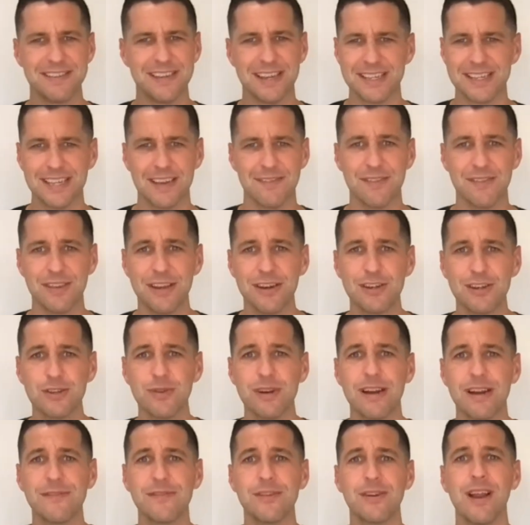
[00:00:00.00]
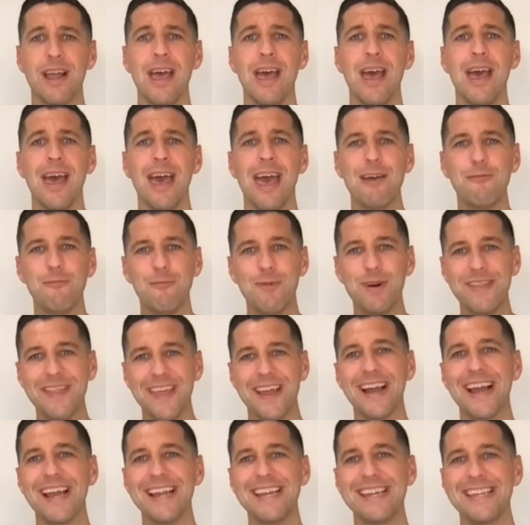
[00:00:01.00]
6, 7 years, whatever. And one
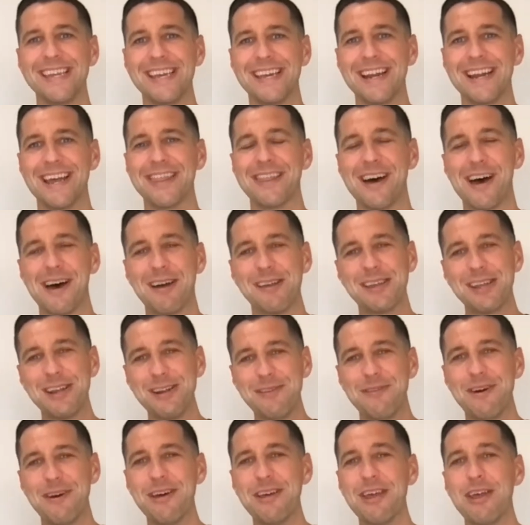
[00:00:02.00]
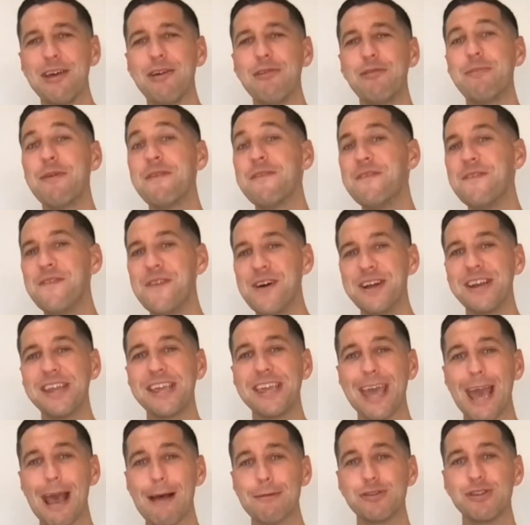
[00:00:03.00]
thing I did, I thought, you know what? It would be fun to
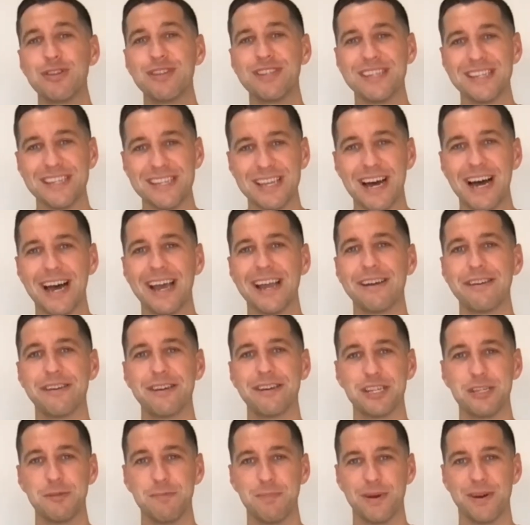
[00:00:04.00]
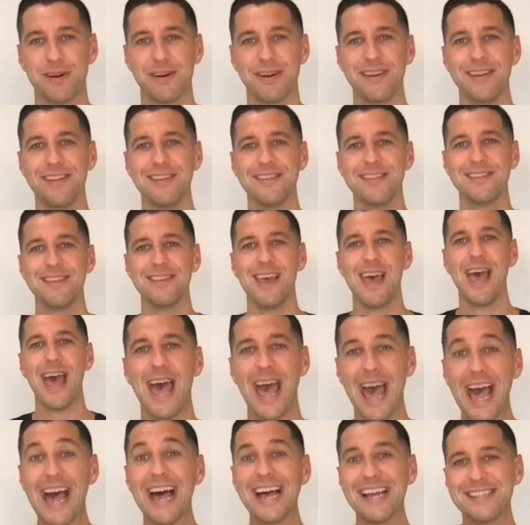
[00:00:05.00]
capture this entire experience
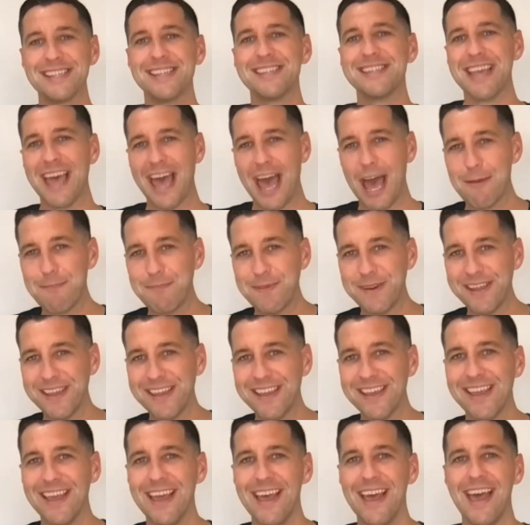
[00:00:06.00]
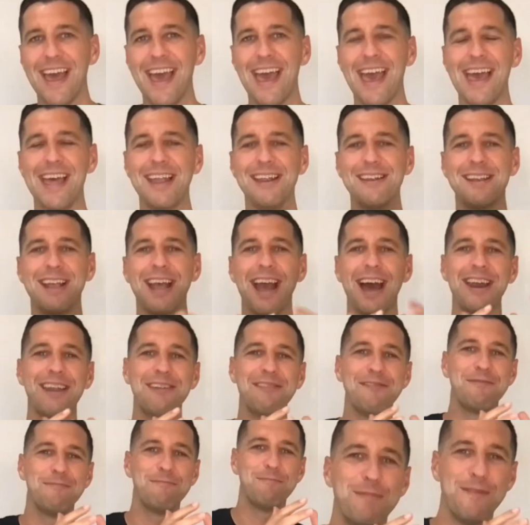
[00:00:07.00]
as it's happening, and kind
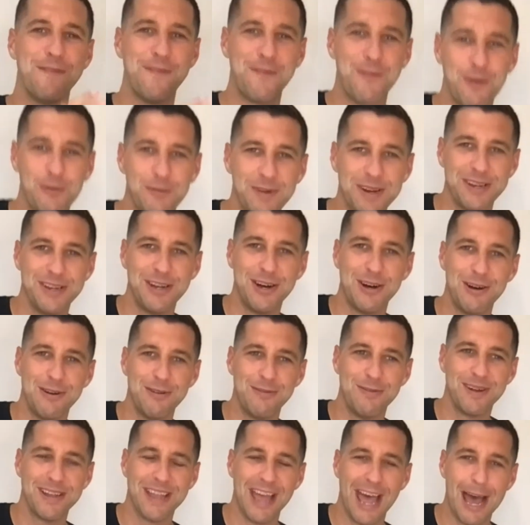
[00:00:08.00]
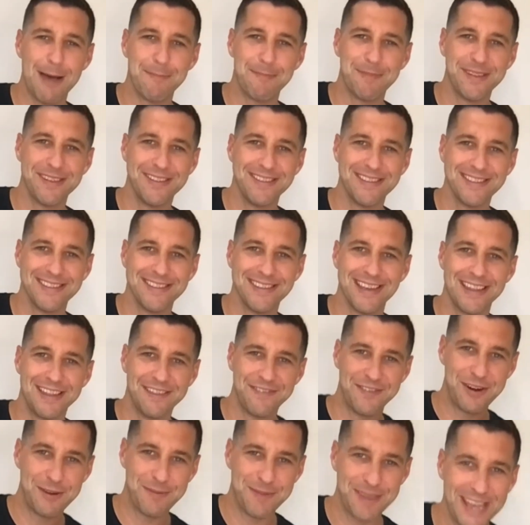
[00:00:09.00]
of before we know what happens at
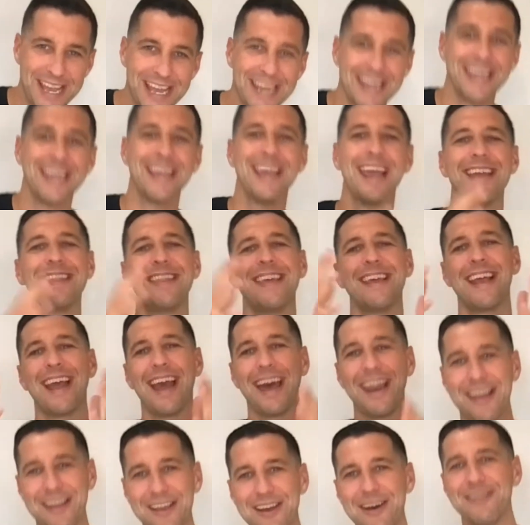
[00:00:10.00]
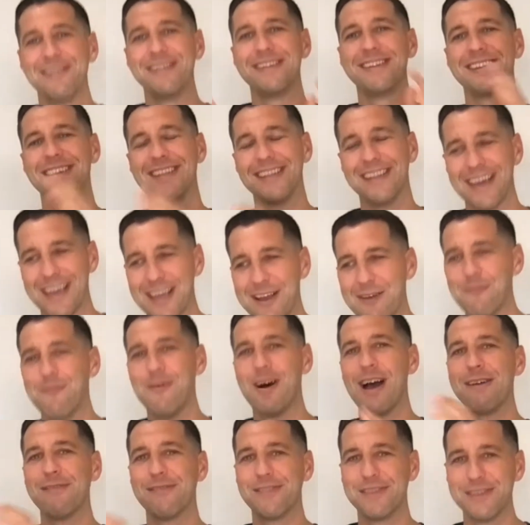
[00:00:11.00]
the very beginning, and then kind of go into
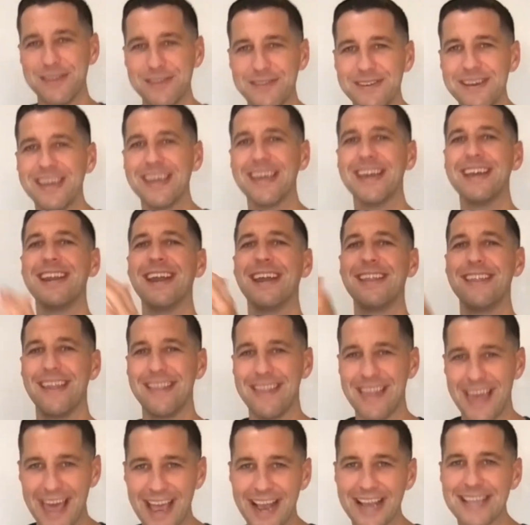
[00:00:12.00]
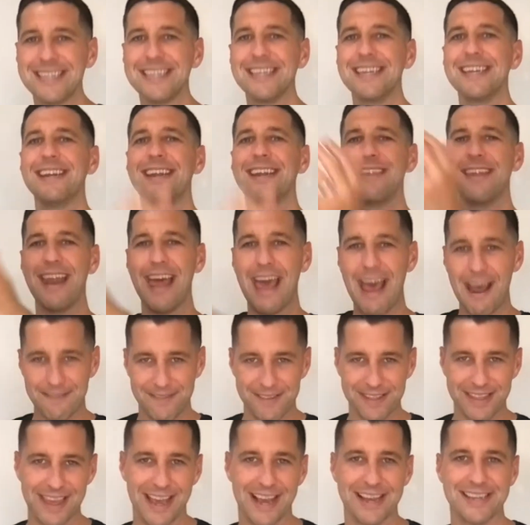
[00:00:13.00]
why we're doing it, and then the exit, and then
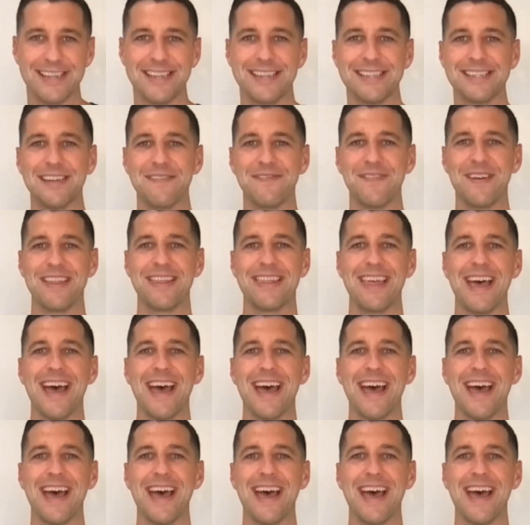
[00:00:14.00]
after the exit and stuff like